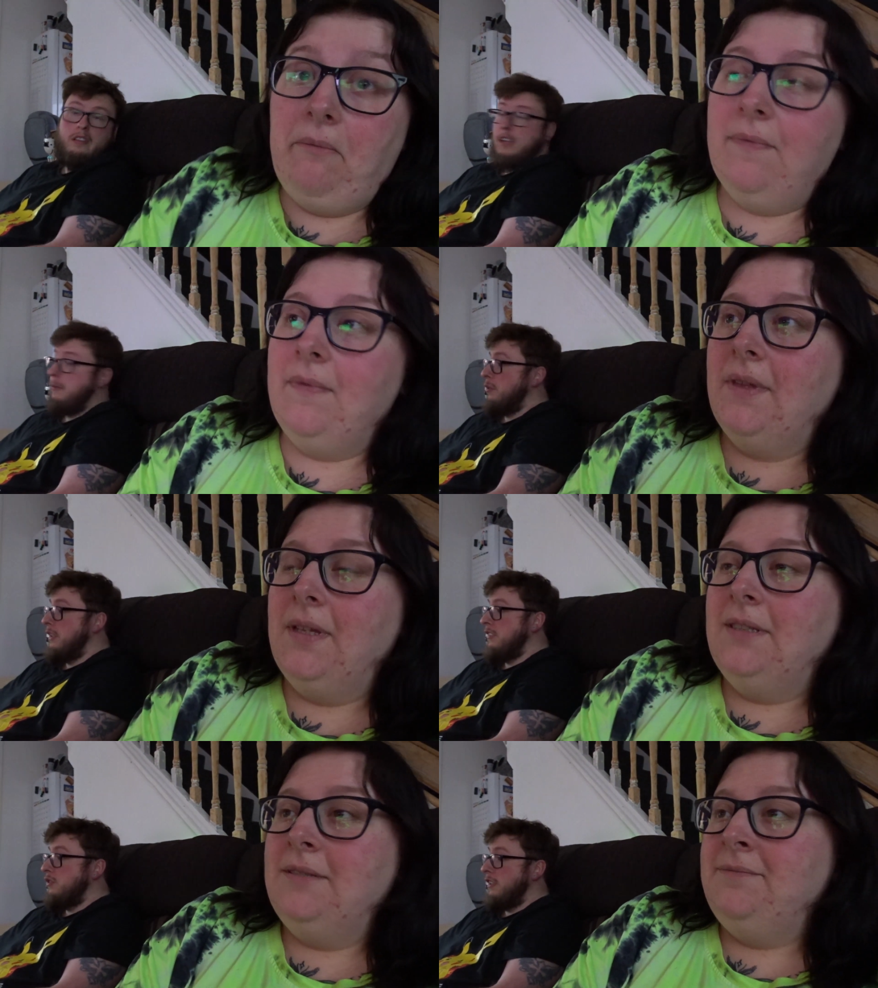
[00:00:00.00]
Speaker 1: Yeah, but
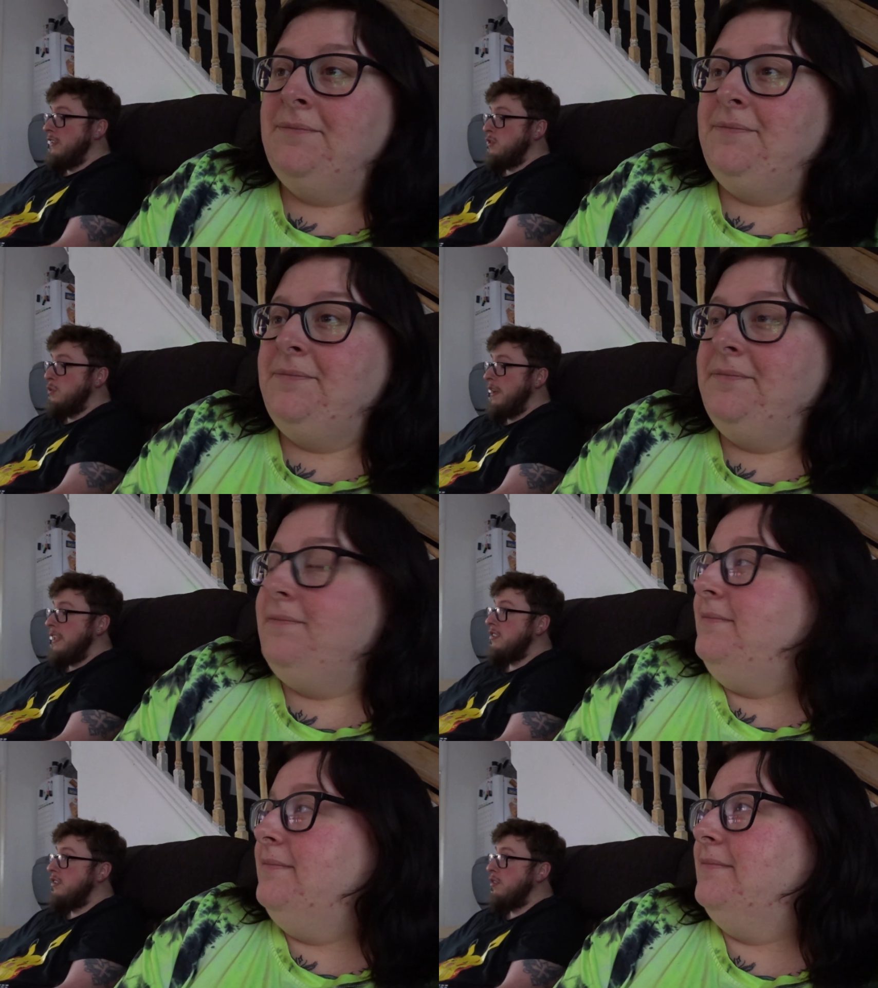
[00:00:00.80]
it's it's
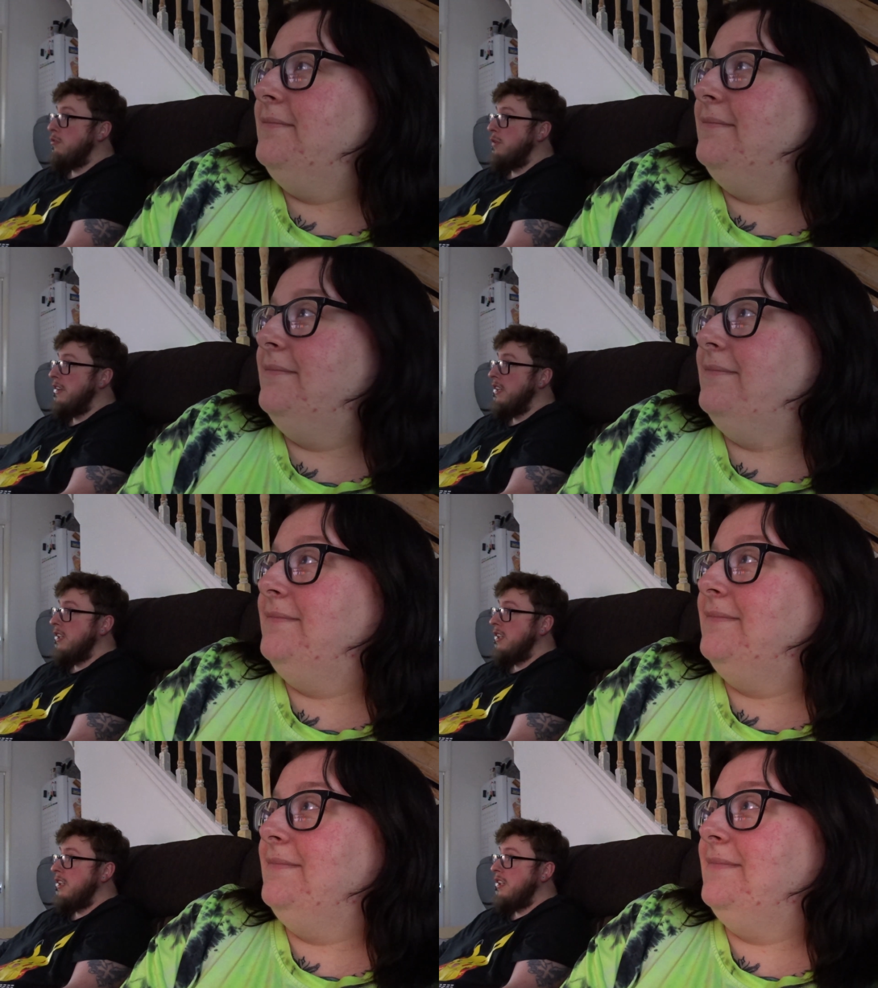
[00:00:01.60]
20 to 3.
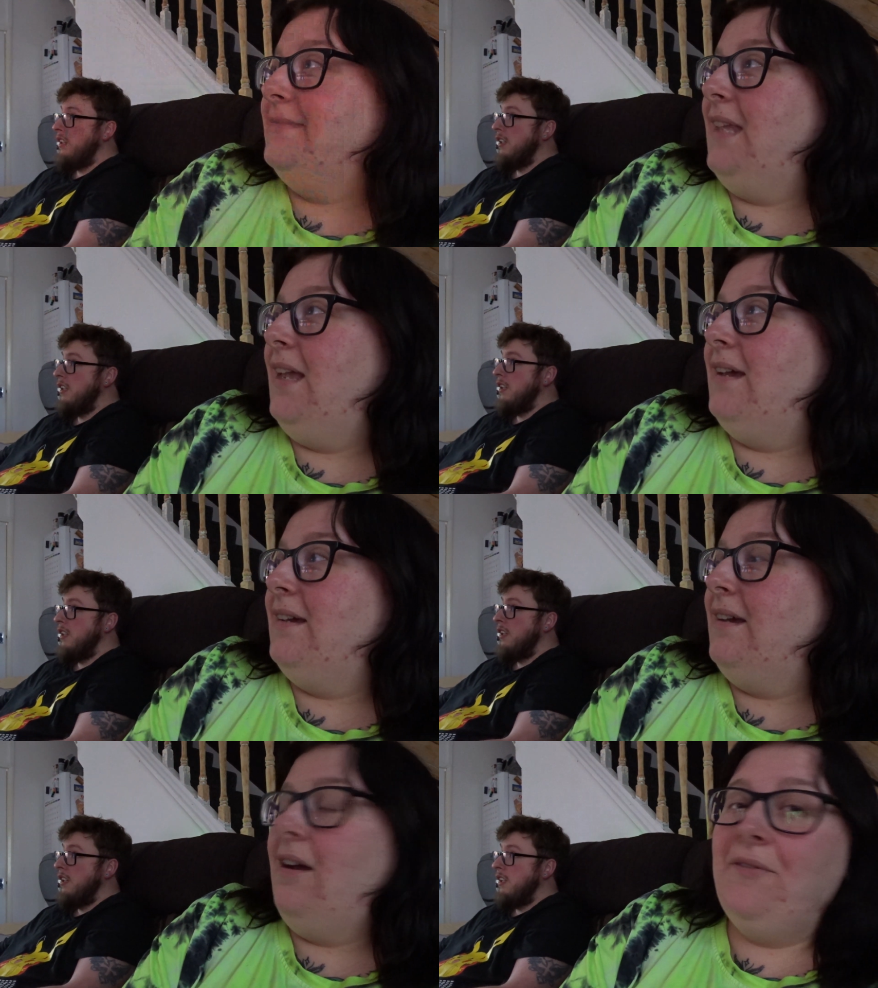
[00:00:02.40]

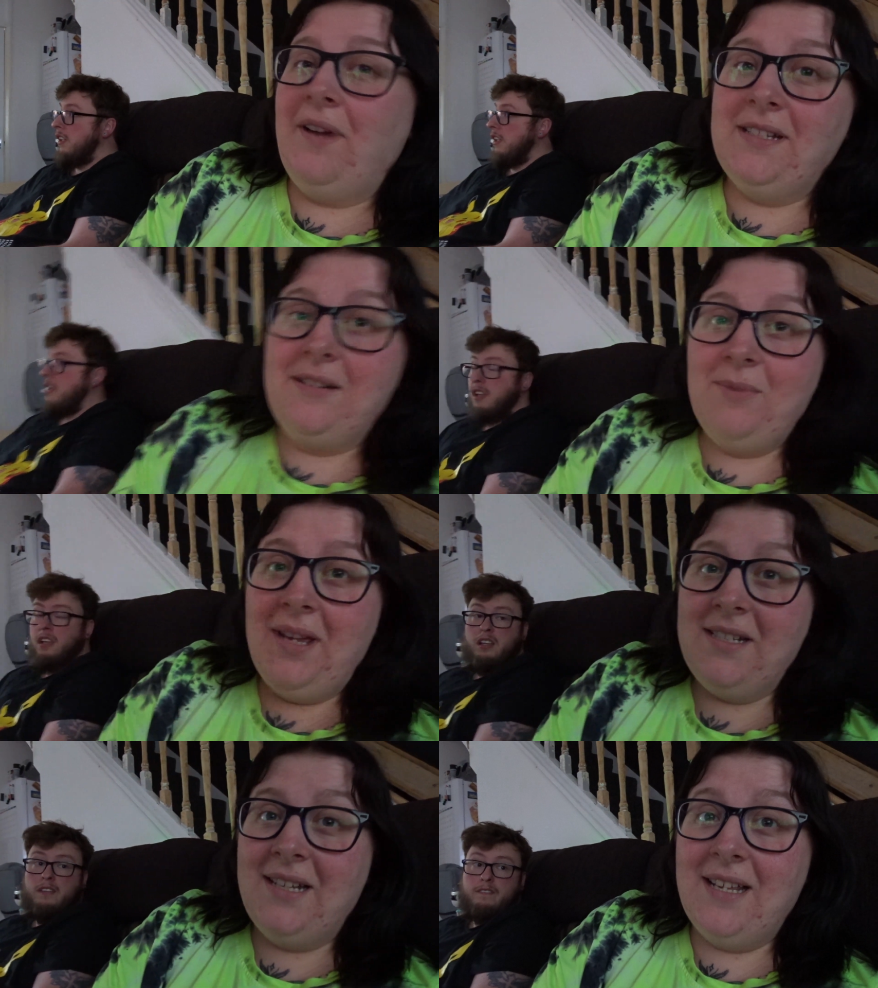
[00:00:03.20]
Speaker 2: Yeah, I've had we
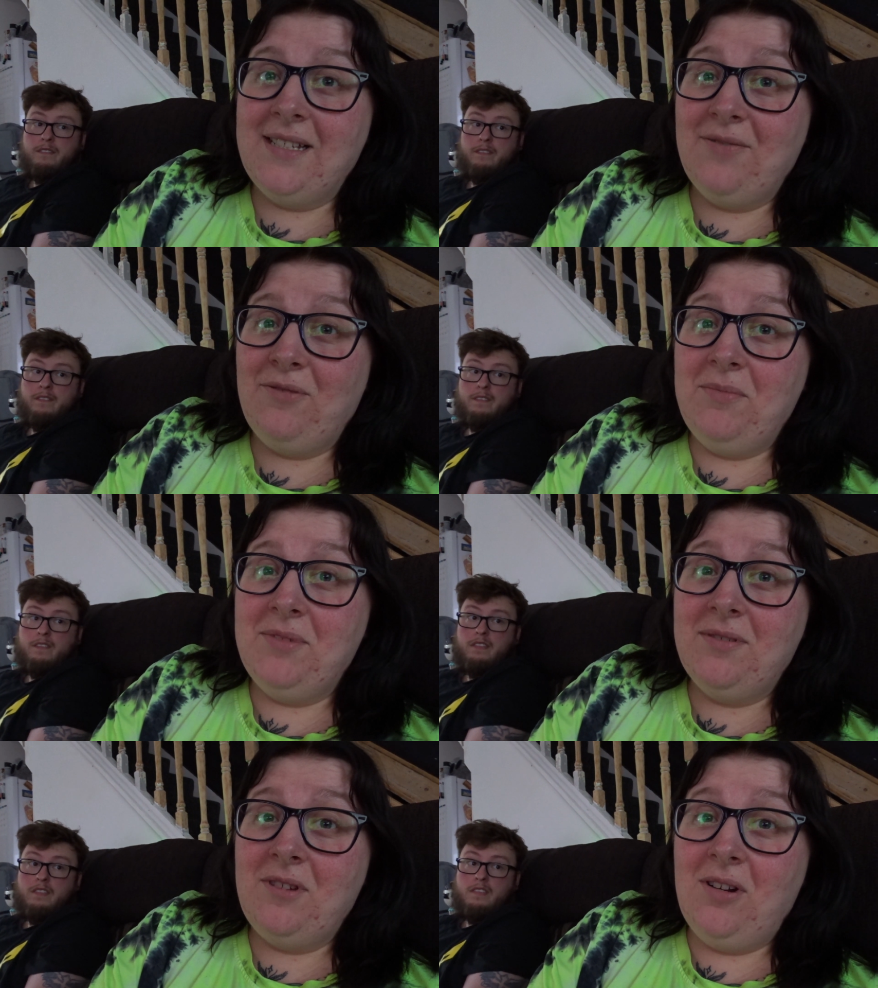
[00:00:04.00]
had a letter
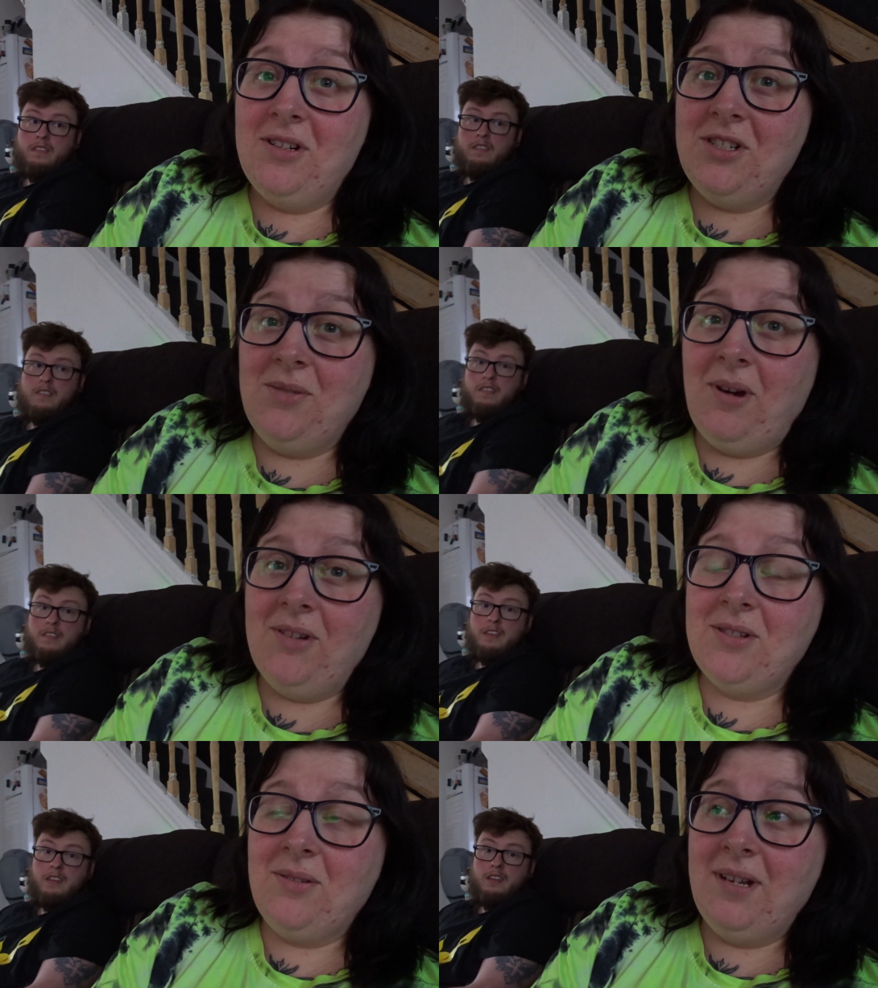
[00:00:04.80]
from Tyler's new
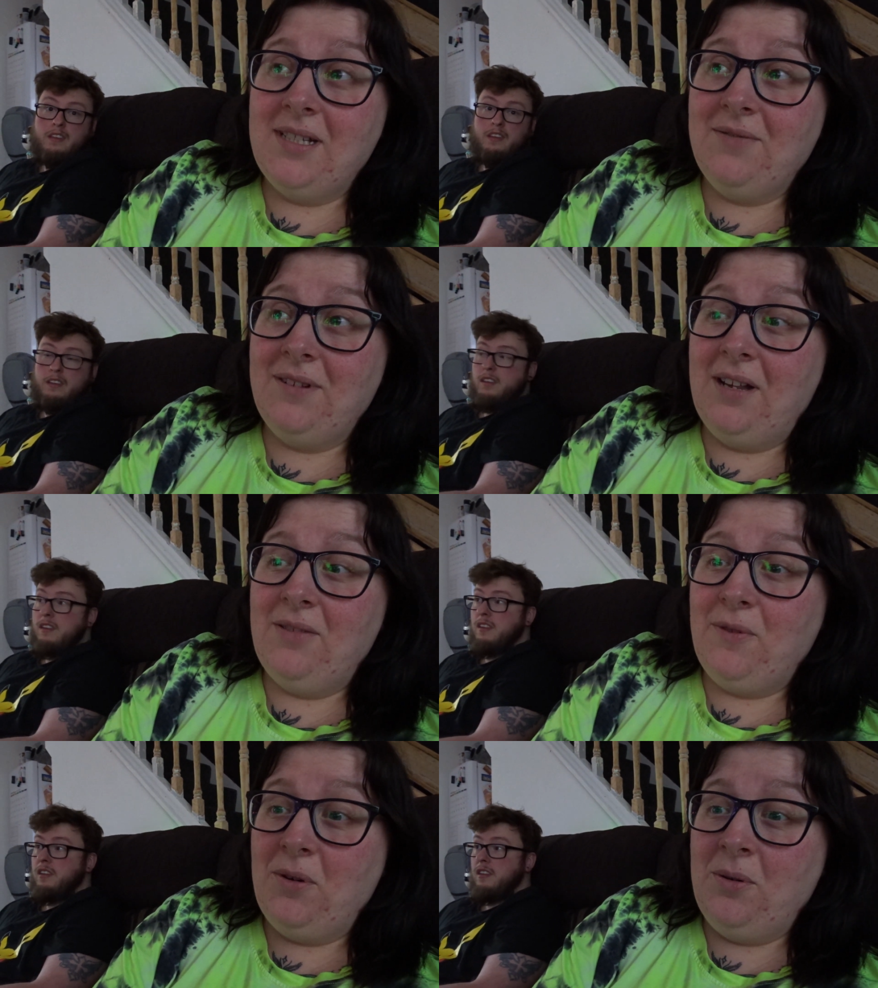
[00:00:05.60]
high school, like to fill out
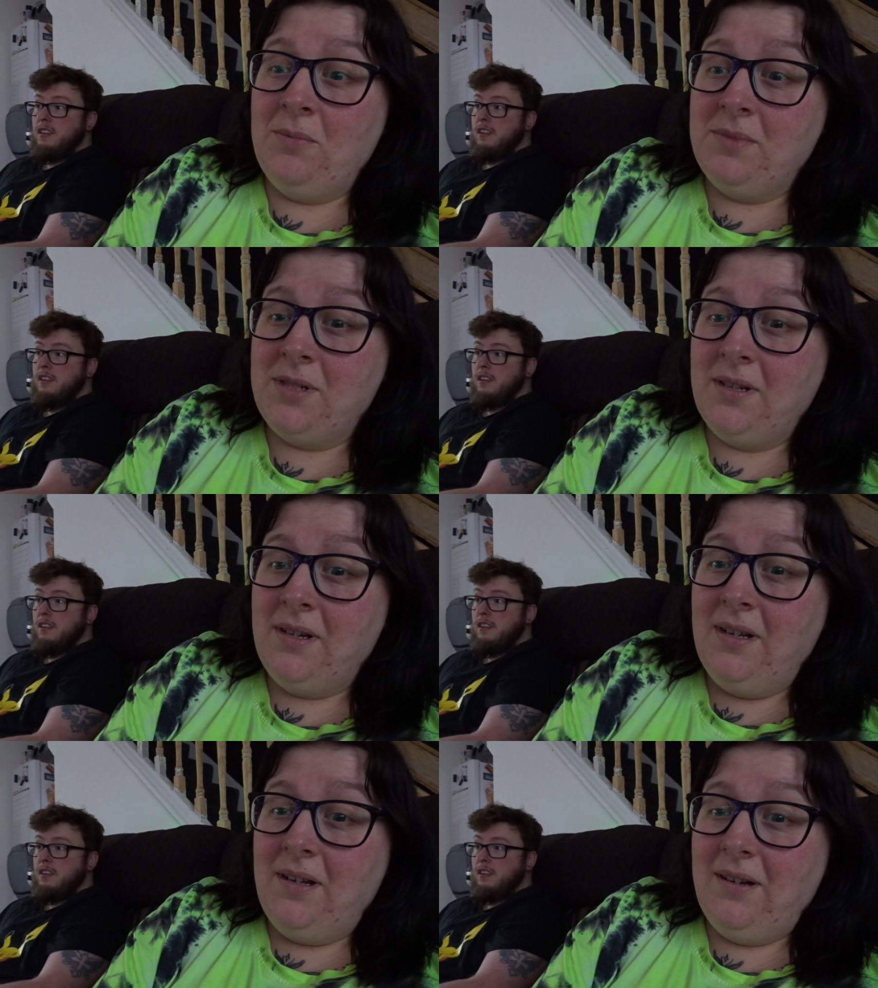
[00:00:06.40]
the forms,
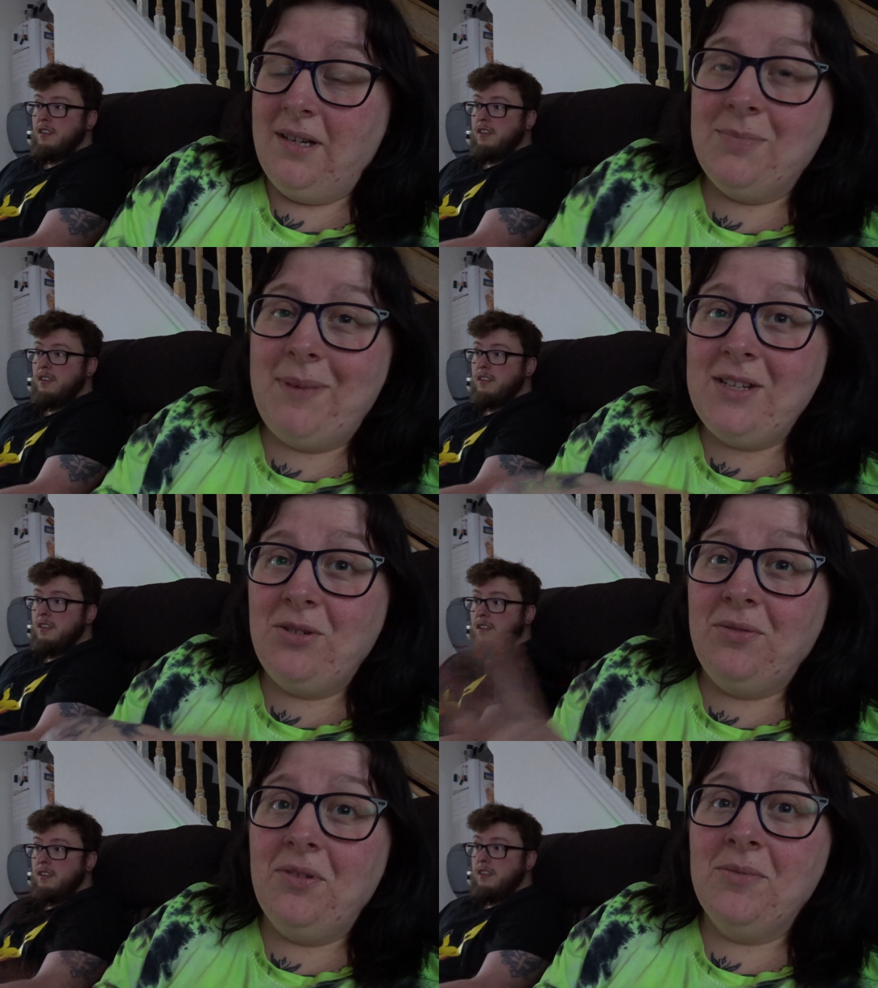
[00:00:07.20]
like his
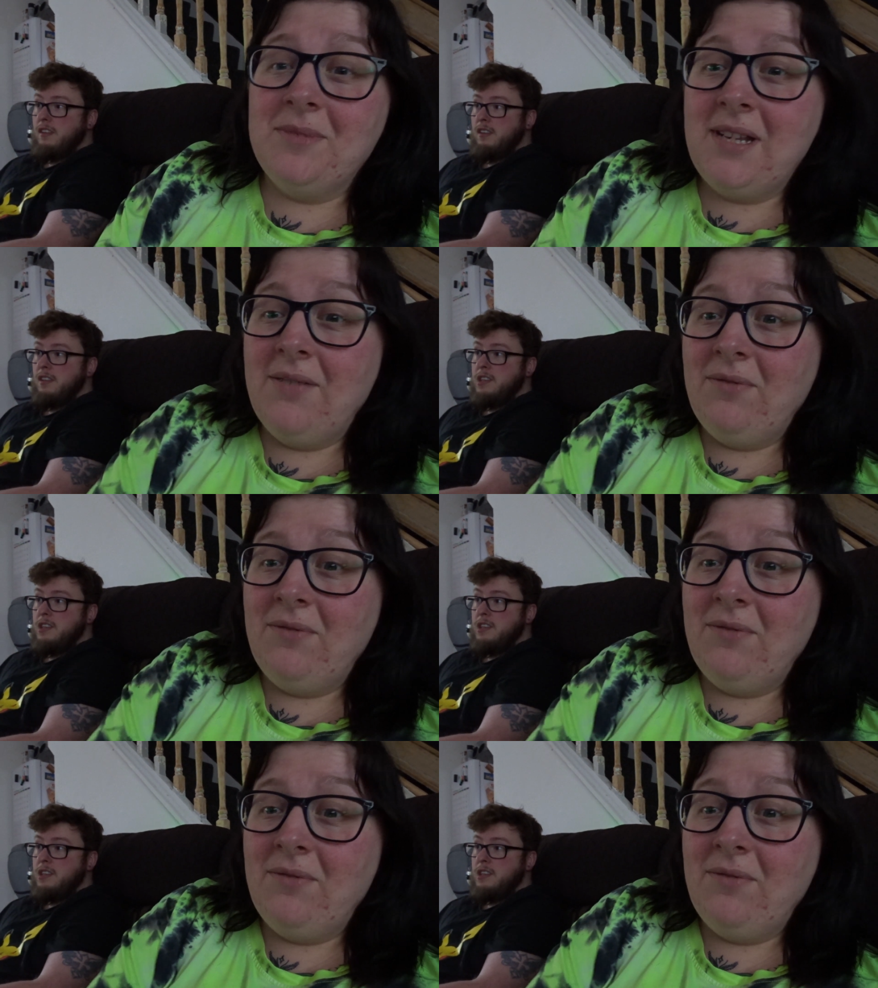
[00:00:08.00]
medical forms and